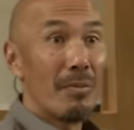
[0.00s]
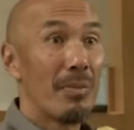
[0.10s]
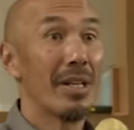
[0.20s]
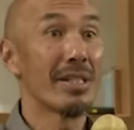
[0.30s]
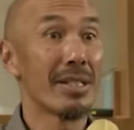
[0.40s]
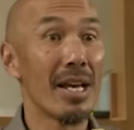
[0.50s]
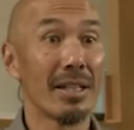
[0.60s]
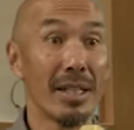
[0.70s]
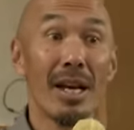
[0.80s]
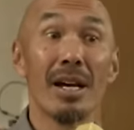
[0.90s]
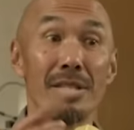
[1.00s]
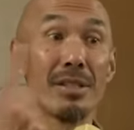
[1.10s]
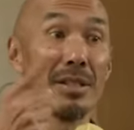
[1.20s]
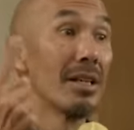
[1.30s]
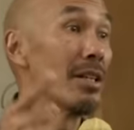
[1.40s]
But he's telling
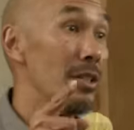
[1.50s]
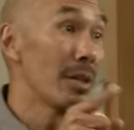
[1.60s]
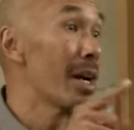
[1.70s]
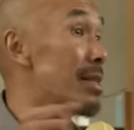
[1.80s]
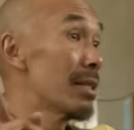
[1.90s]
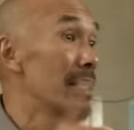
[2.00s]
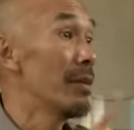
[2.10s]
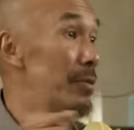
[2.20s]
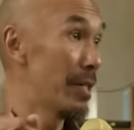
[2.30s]
us you guys live